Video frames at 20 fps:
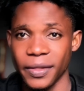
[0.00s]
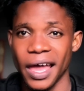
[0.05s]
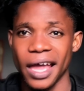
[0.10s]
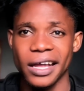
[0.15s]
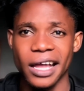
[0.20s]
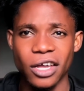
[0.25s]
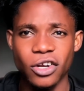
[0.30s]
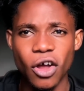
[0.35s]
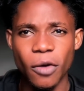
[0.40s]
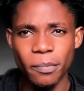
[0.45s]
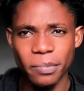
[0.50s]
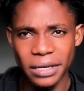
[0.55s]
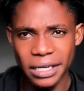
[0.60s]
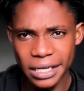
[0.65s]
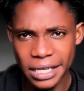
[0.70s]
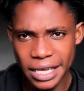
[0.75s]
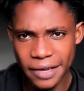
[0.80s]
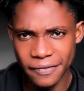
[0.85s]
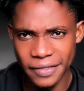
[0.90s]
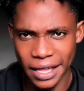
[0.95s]
I cannot
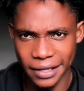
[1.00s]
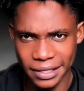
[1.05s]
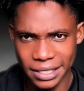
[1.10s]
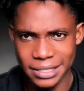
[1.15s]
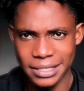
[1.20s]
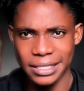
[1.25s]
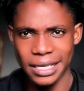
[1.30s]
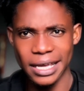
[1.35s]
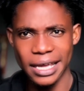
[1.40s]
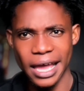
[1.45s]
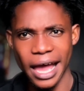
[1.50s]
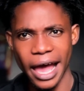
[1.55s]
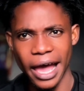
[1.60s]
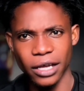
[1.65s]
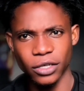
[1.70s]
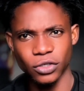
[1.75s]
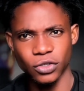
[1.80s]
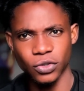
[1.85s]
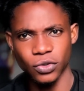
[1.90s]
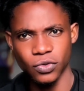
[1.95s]
believe that this
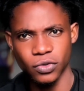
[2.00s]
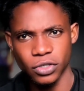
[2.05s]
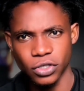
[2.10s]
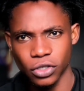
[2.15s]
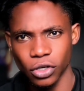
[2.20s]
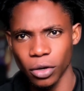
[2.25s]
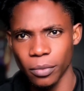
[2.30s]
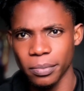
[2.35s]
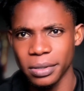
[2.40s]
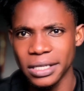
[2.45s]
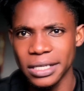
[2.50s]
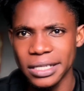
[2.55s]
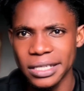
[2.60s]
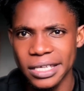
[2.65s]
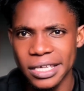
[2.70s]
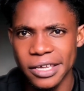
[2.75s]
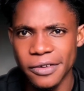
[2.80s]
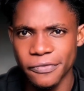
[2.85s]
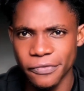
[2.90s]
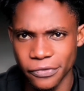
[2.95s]
AI tool is
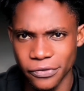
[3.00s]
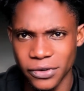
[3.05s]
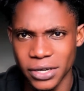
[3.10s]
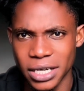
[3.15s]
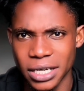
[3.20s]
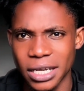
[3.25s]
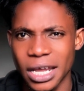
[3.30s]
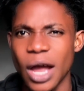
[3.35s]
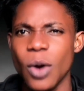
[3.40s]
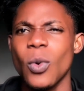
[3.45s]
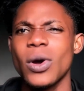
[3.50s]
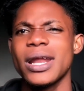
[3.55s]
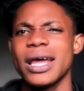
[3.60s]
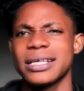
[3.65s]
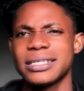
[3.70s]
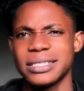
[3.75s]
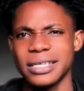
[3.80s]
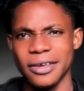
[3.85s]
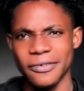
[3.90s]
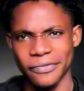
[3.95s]
completely free. And when
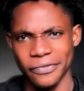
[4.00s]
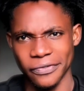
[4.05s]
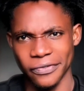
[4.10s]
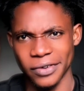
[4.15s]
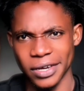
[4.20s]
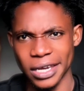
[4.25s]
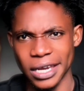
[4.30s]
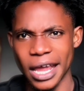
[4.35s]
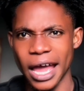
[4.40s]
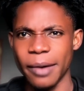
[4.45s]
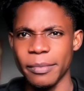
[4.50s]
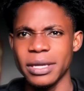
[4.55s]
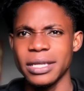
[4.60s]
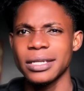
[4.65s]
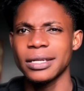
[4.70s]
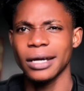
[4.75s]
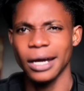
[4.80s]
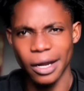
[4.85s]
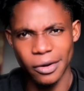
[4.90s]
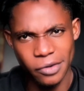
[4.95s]
I say free, I
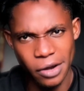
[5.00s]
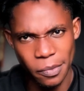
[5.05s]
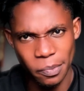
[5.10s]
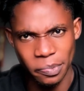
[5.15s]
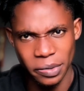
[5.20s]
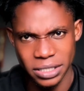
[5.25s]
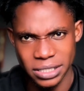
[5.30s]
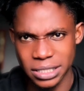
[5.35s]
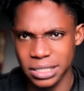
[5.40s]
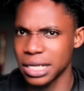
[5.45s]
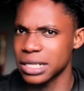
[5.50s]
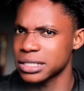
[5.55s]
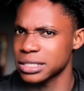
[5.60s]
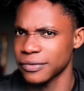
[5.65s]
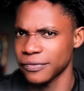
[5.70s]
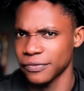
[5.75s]
mean 100%